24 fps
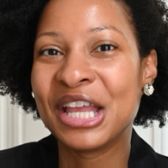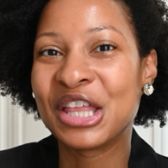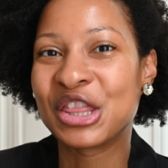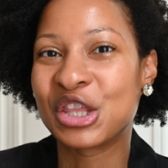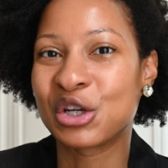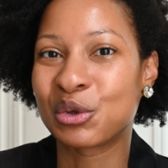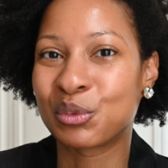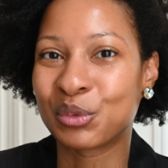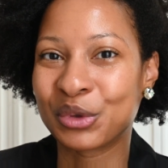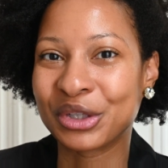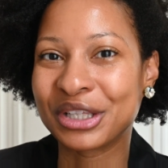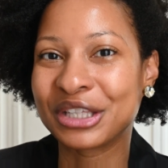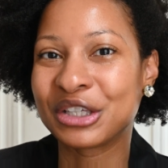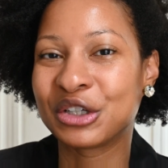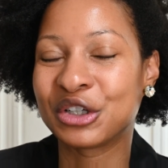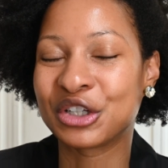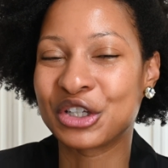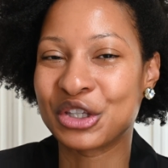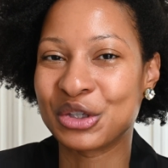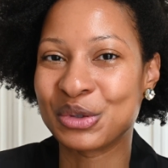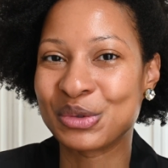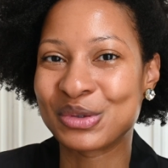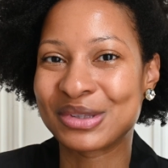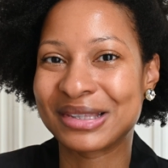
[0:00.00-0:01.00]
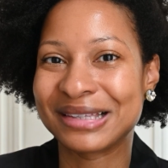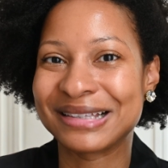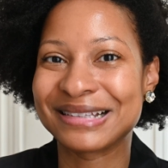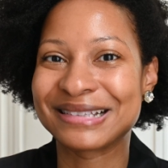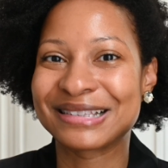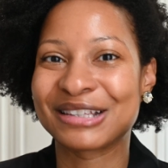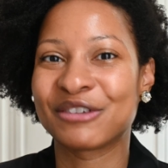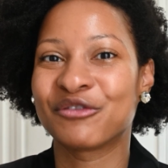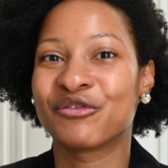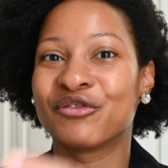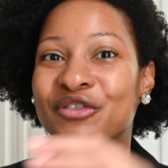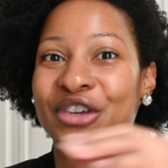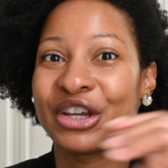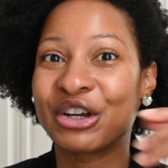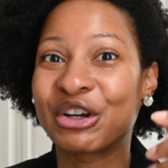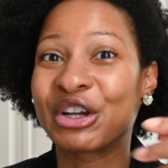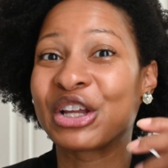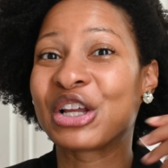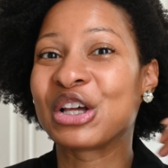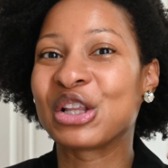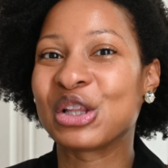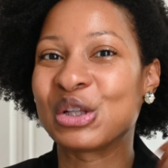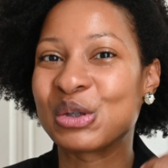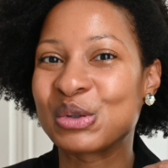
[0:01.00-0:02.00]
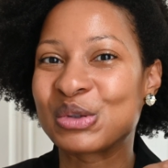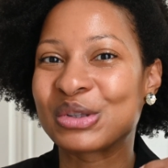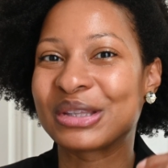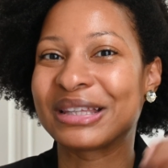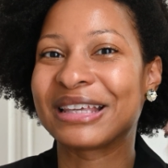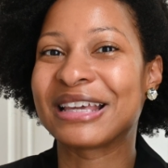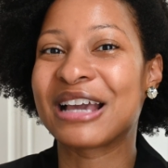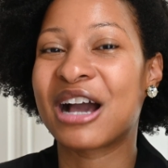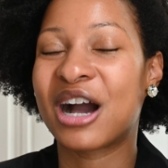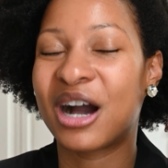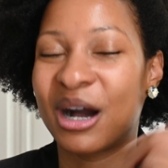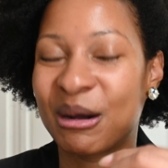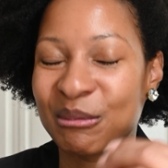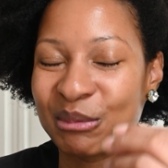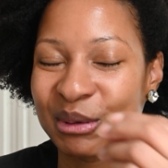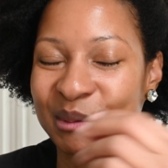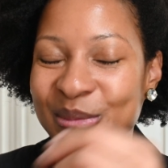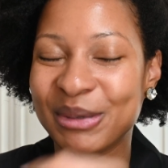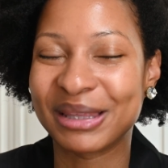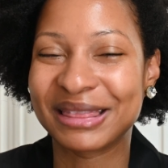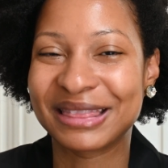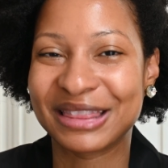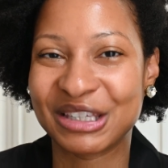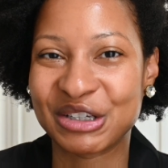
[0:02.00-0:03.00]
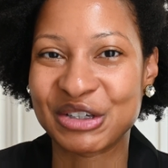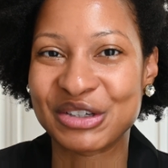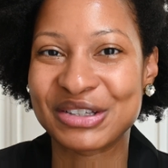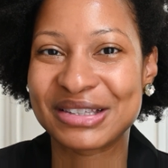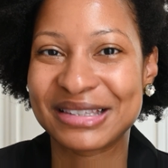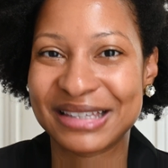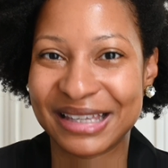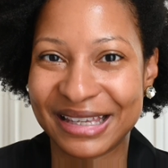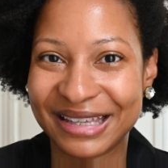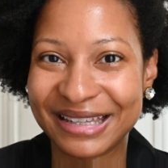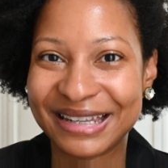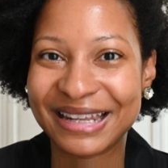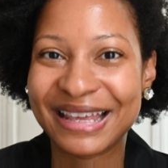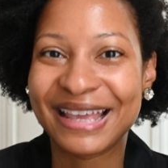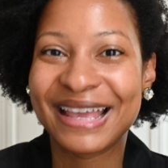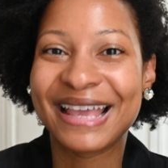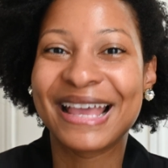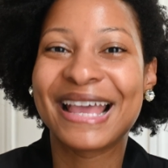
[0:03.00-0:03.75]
They're really going to use things that very closely complement their skin.